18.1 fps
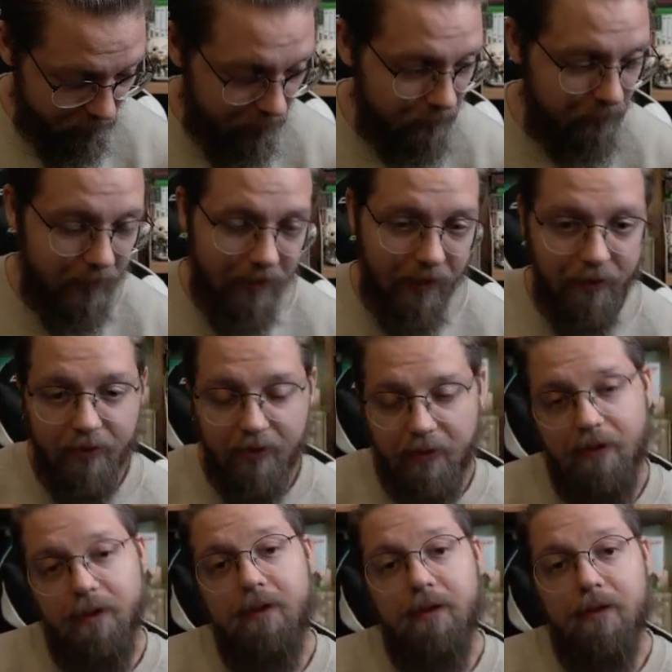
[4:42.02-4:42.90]
bring back
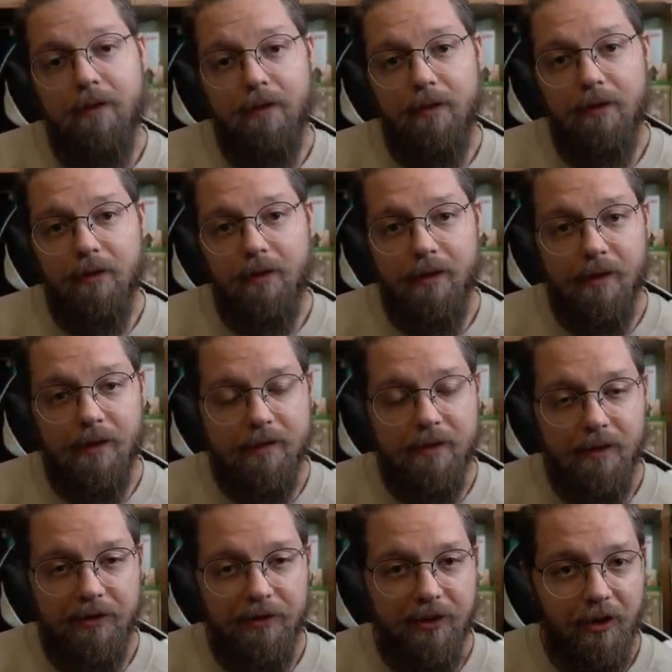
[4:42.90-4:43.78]
the
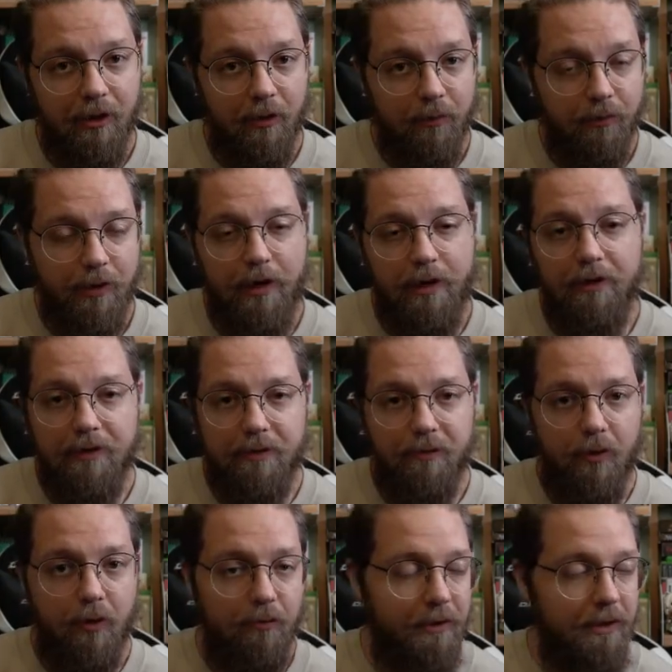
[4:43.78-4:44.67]
ESHL practice
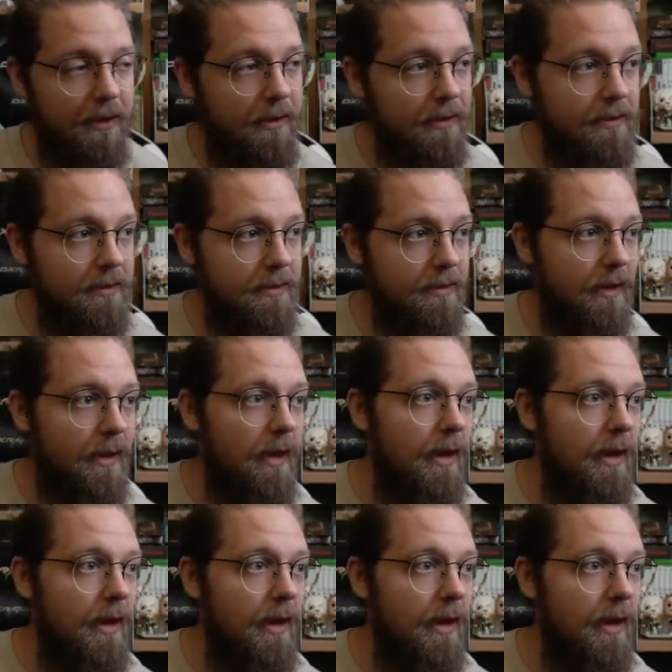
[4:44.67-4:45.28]
mode, because